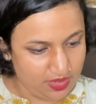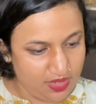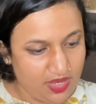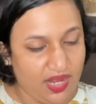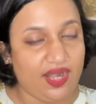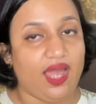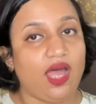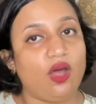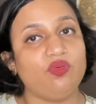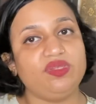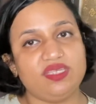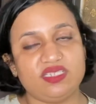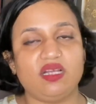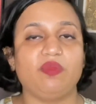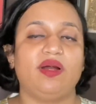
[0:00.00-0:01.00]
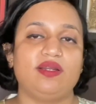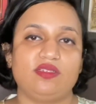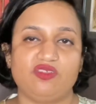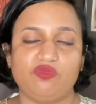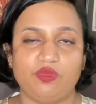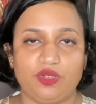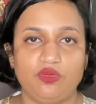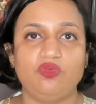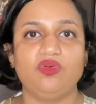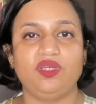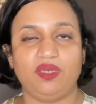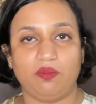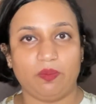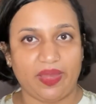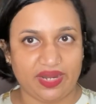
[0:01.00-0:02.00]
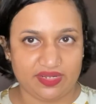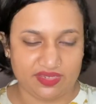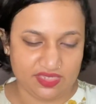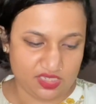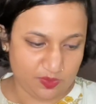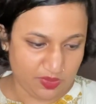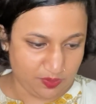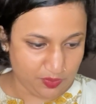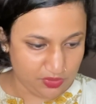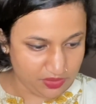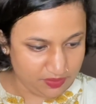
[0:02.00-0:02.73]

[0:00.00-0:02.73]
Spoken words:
and how these commands of Manu impact these people.